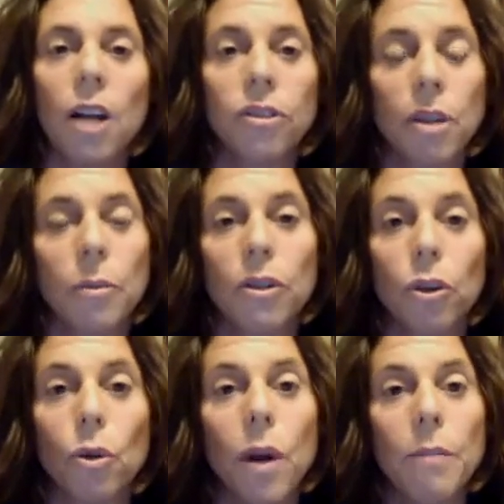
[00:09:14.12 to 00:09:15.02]
Some of
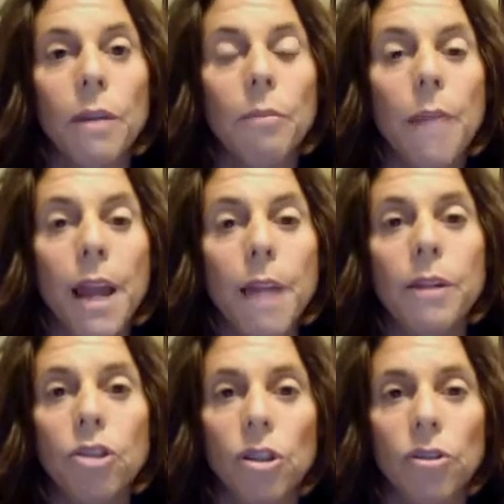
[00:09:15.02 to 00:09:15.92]
this equipment may
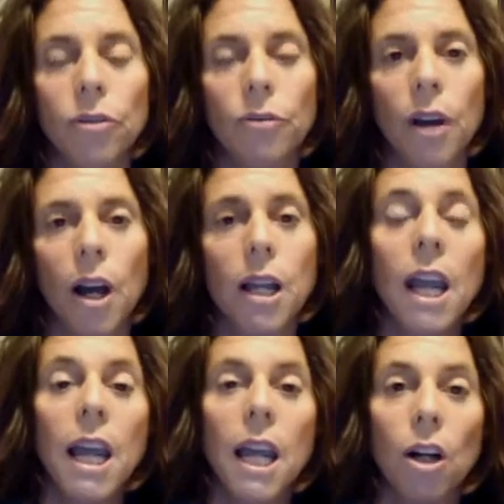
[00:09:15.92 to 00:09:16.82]
be justified
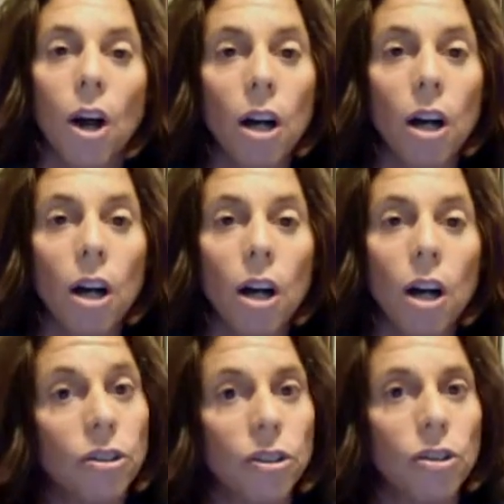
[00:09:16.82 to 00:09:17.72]
in a
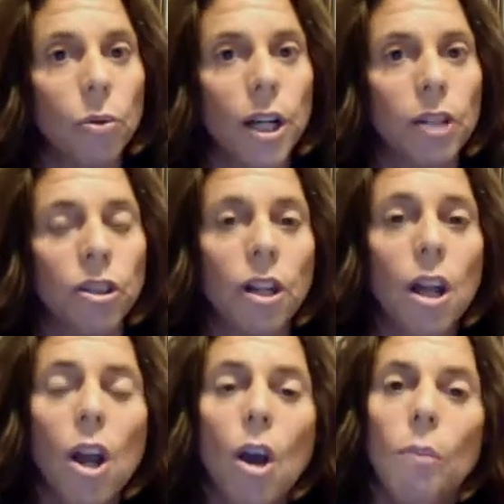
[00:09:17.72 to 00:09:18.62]
hostage situation,
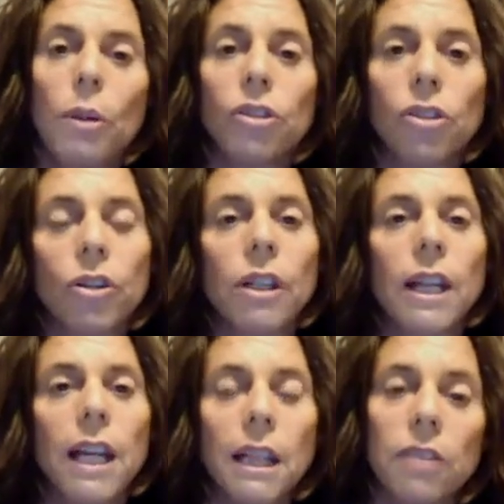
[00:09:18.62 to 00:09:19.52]
but
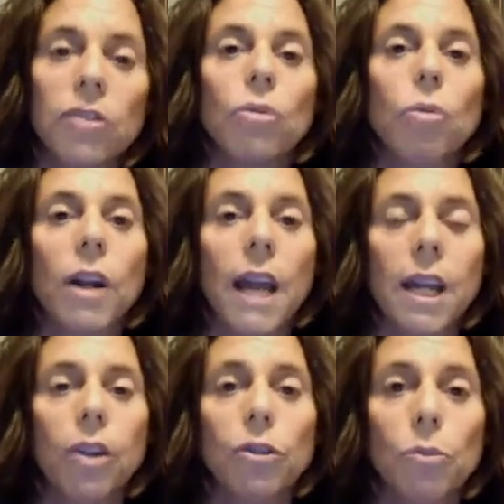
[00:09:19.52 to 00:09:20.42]
certainly, and this is what
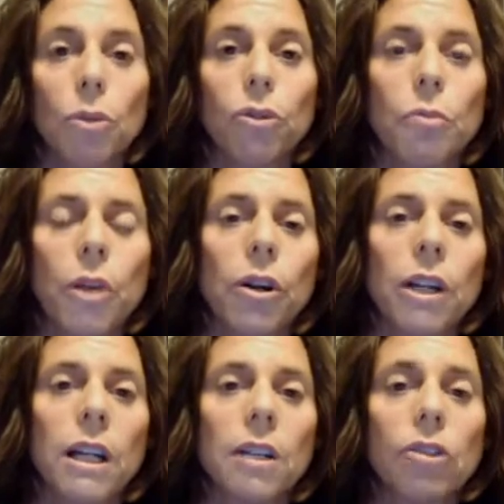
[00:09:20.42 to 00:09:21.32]
angers most
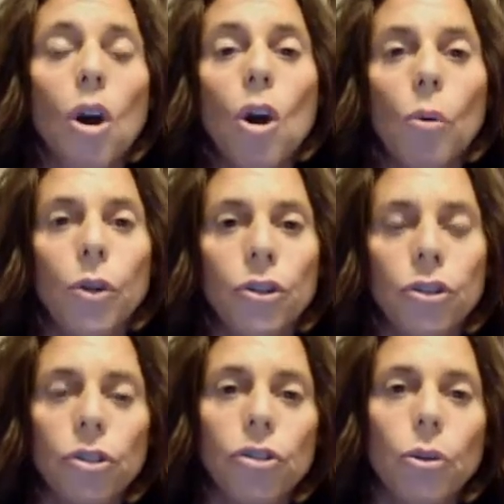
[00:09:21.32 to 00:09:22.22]
Americans, when you're
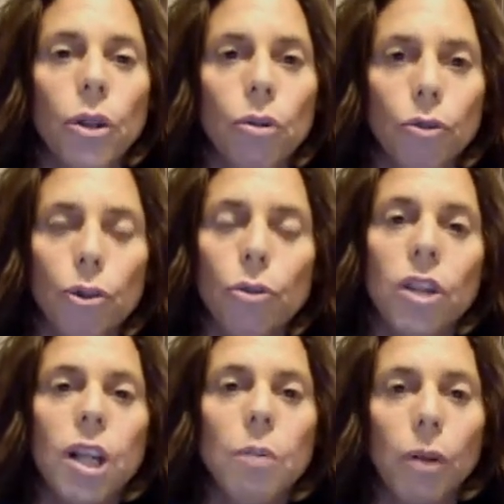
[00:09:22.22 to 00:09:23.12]
just doing a
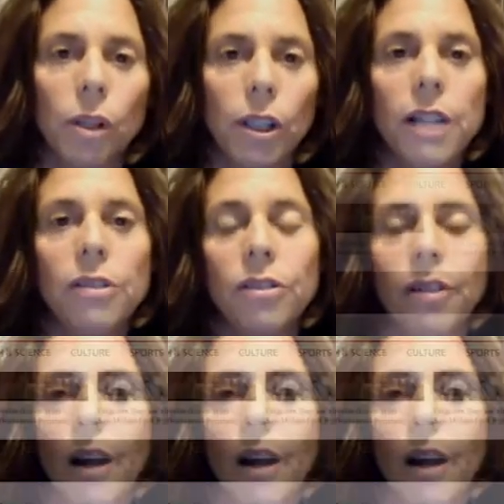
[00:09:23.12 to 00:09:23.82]
routine police